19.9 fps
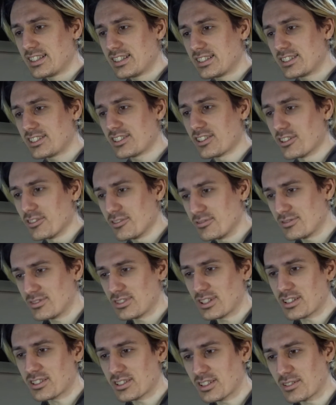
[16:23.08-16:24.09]
You know,
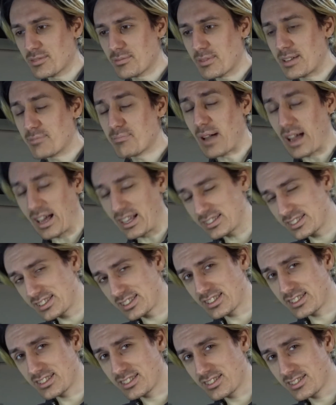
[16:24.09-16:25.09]
nothing to make.
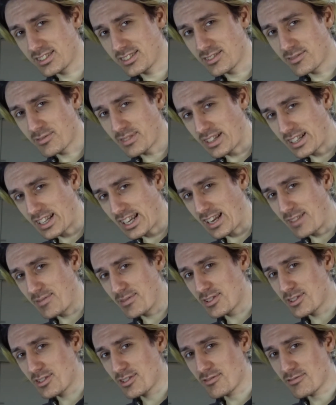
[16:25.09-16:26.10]
But when it came
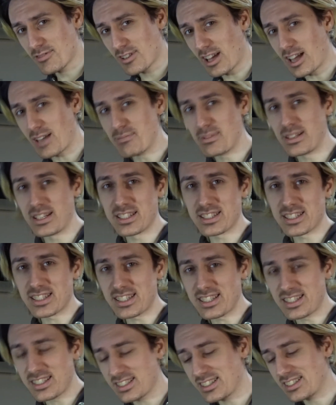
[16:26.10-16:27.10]
to
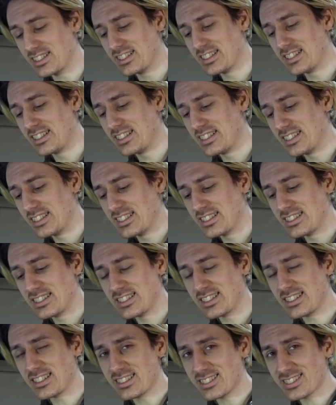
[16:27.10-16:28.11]
reliability,
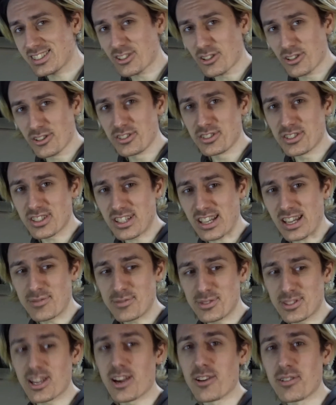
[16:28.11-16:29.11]
the Honda
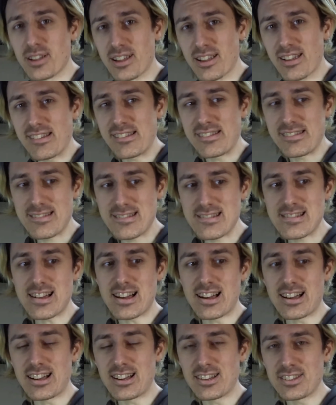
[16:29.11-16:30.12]
kept going.
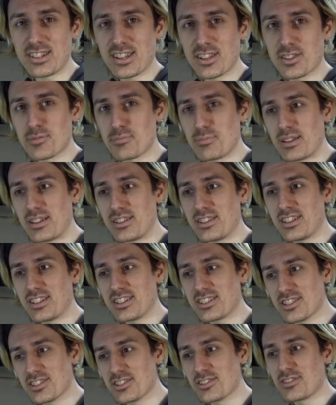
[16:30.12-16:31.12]
The
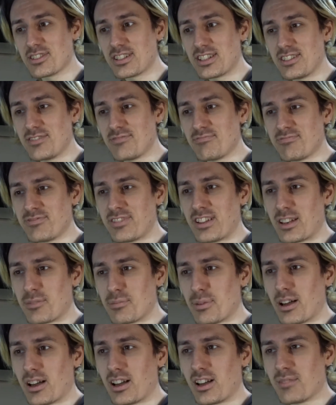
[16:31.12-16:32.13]
Suzuki fell
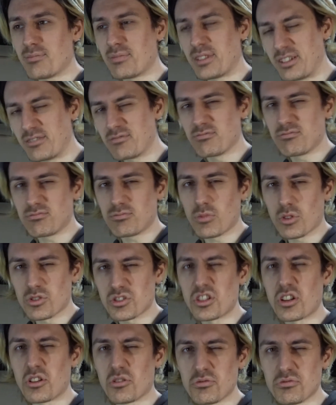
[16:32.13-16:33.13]
apart, but it was
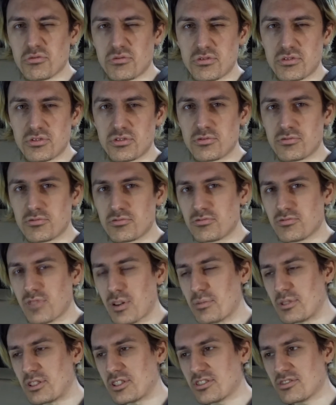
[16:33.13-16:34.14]
an old
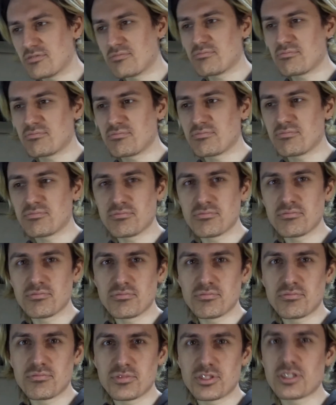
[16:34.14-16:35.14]
rubbish
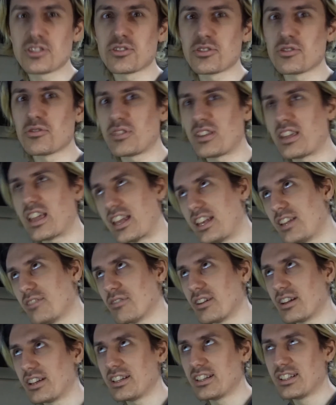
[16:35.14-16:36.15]
Suzuki
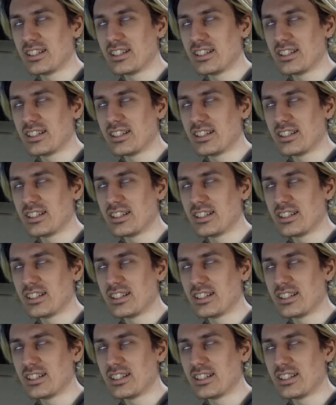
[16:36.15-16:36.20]
anyway.